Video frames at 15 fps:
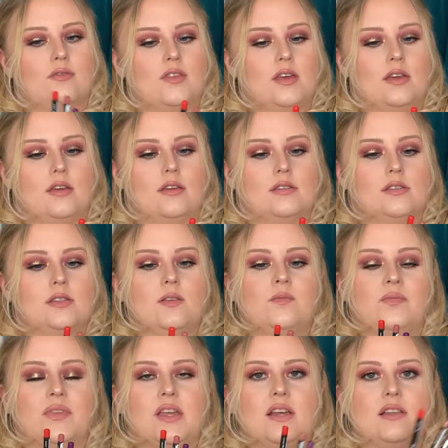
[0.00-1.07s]
these.
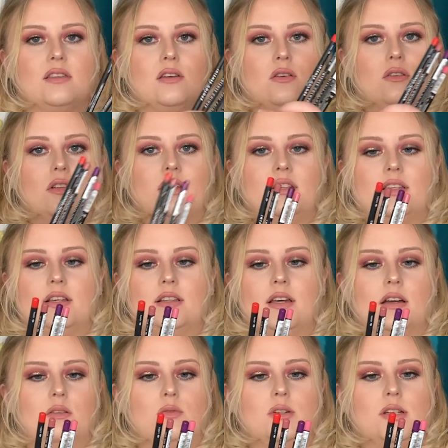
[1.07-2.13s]
The only thing that
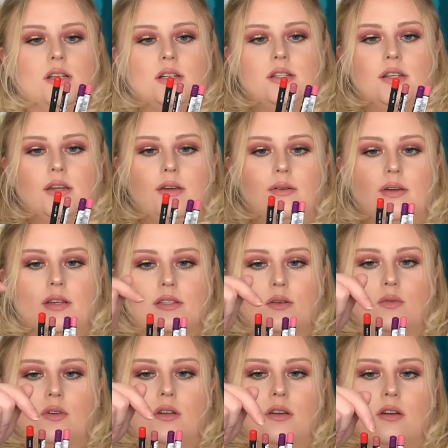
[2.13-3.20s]
I wouldn't do is I
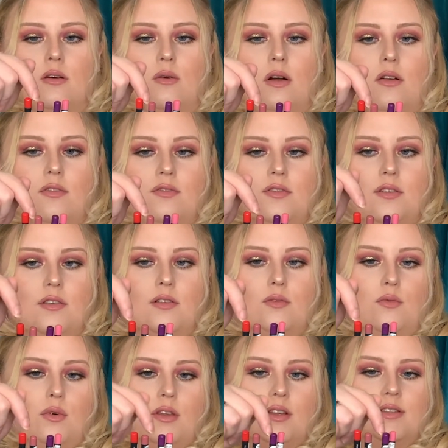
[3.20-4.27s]
wouldn't go off
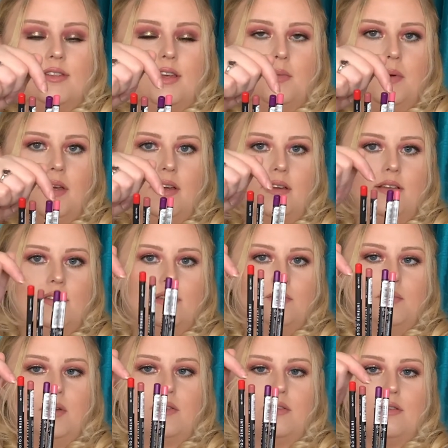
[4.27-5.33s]
what the tip is,
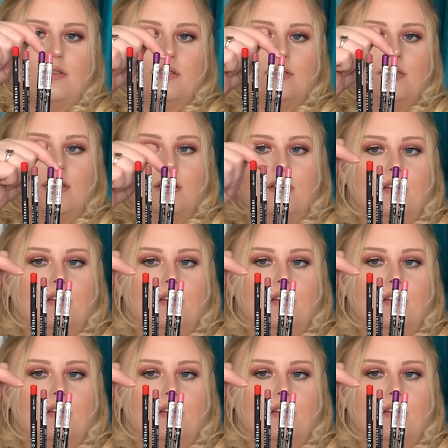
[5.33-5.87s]
because